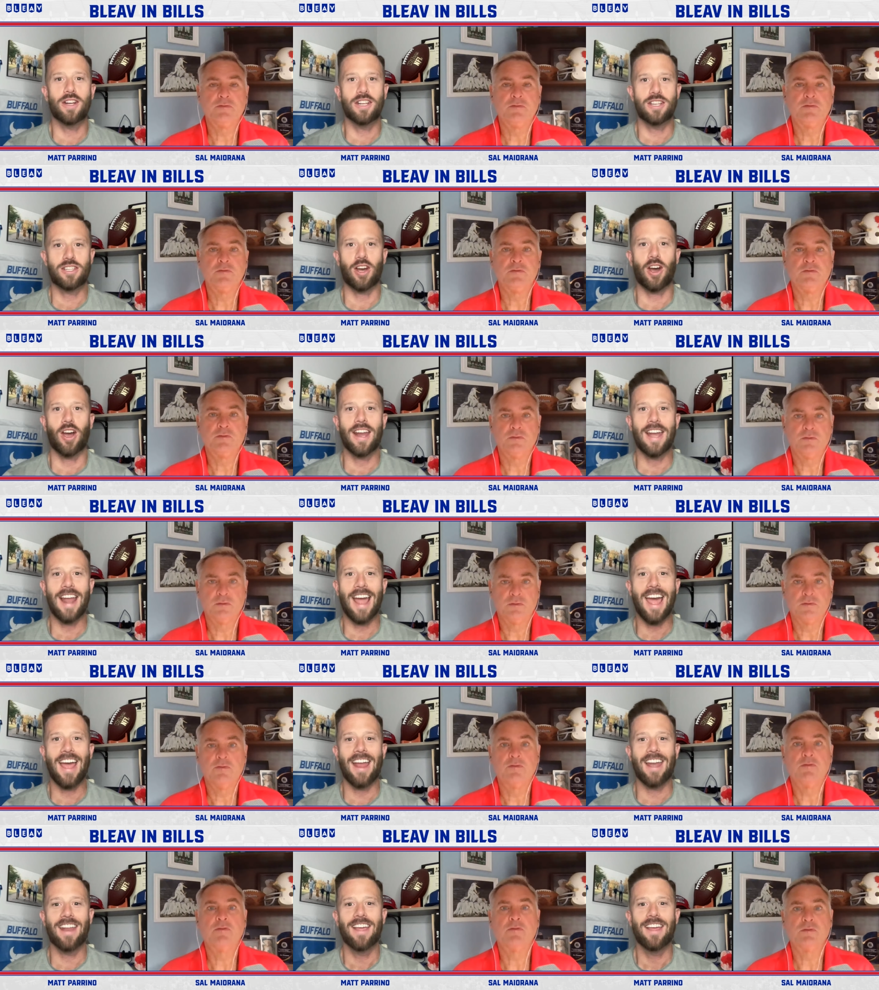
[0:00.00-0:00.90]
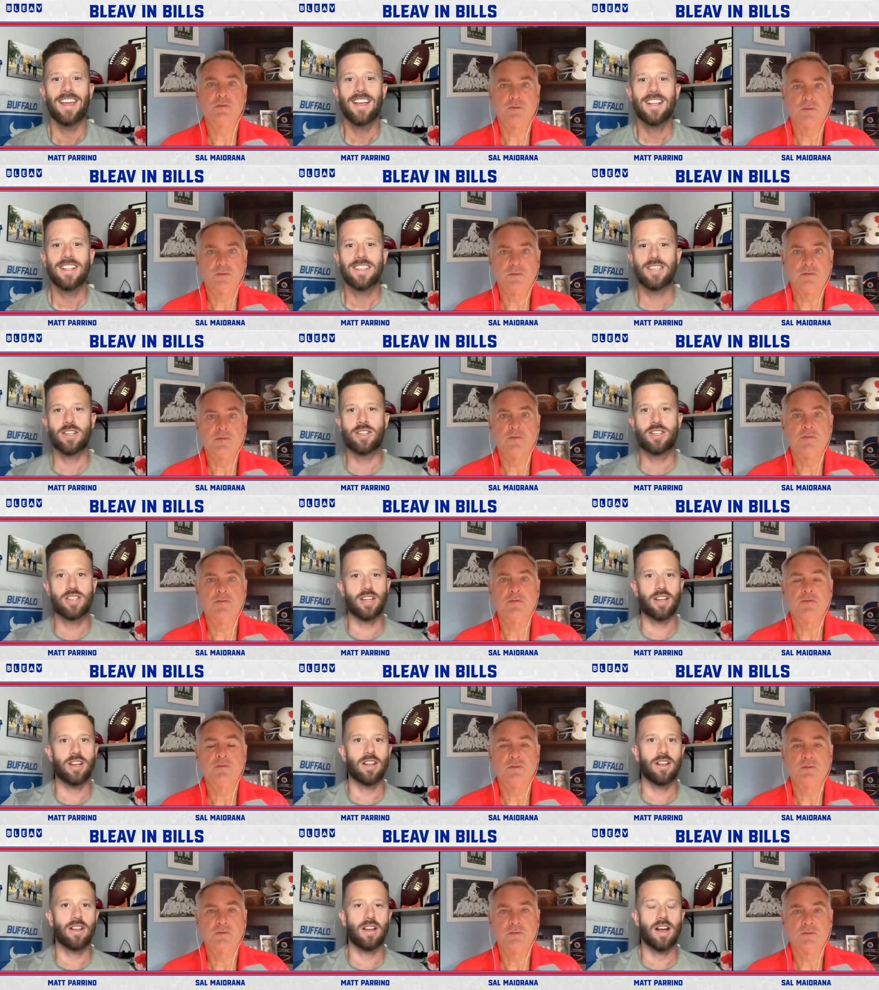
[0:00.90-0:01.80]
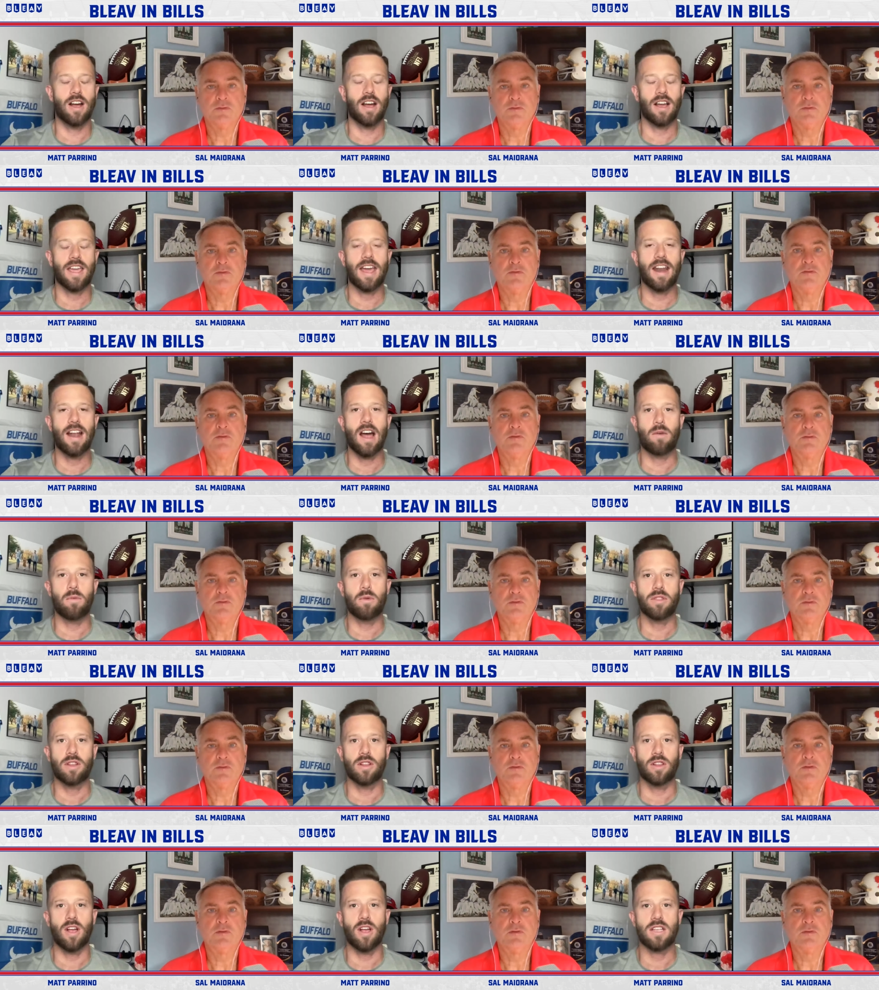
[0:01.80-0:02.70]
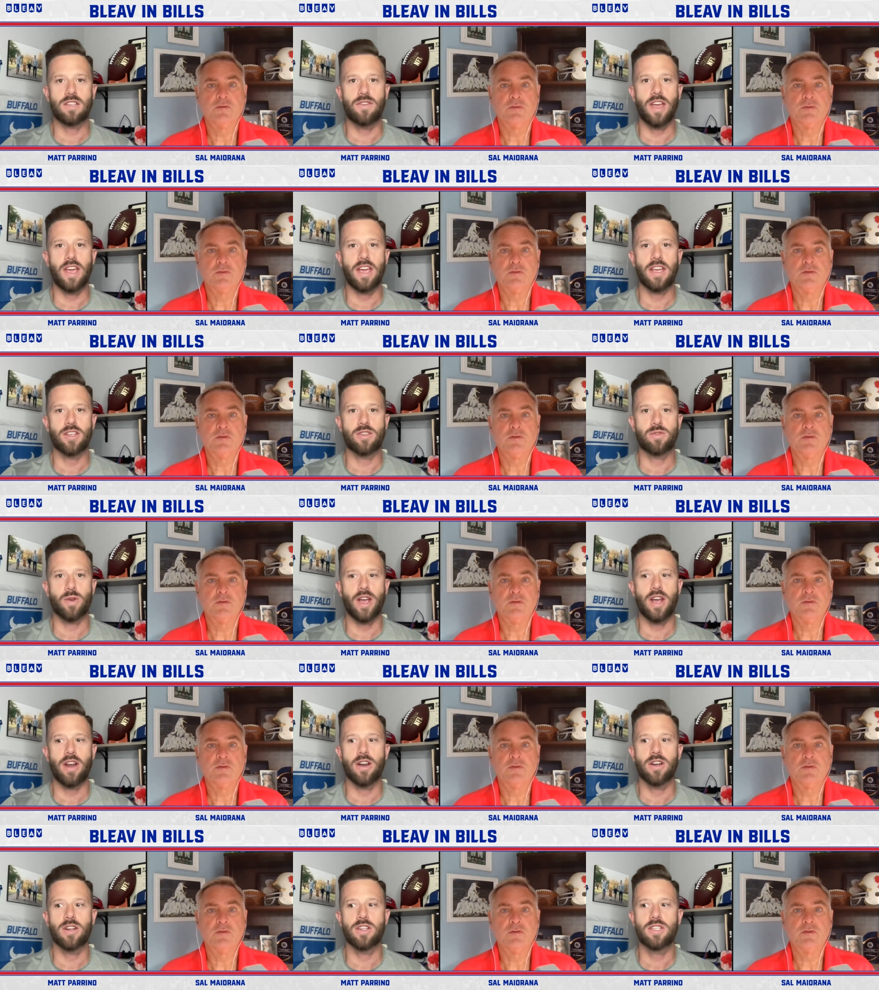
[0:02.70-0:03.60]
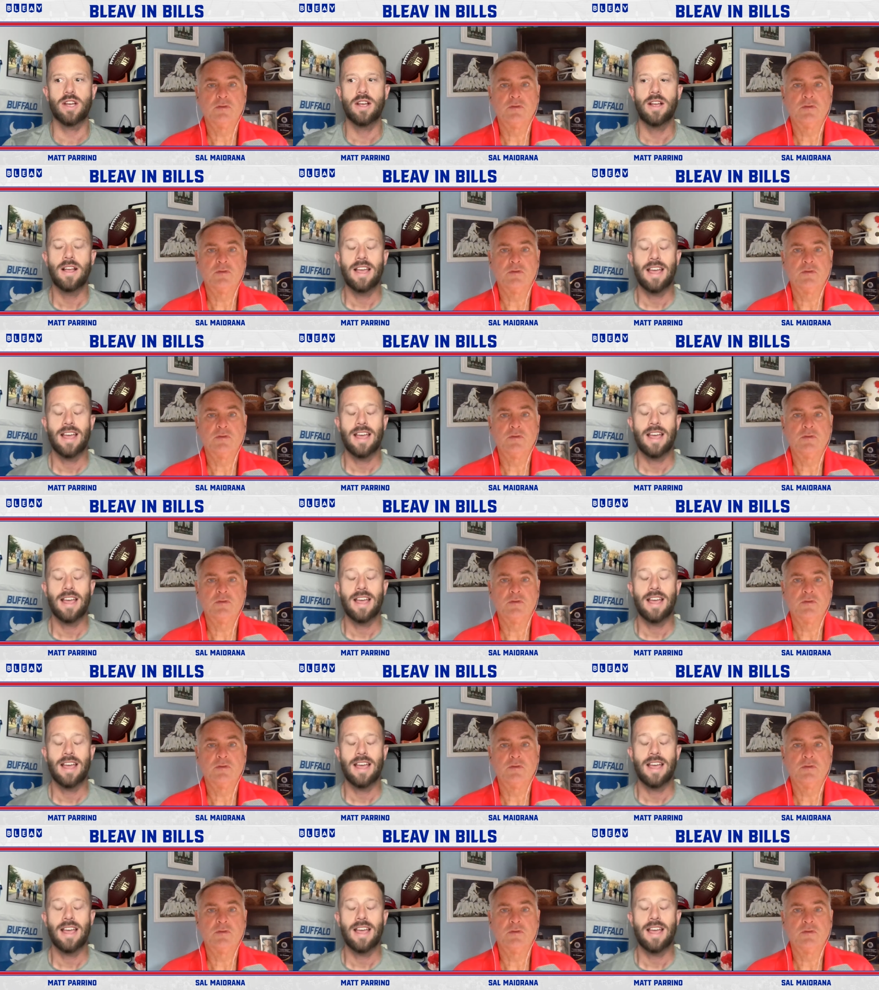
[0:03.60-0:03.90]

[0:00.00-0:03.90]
Speaker 1: to tight end to get on with the Las Vegas Raiders.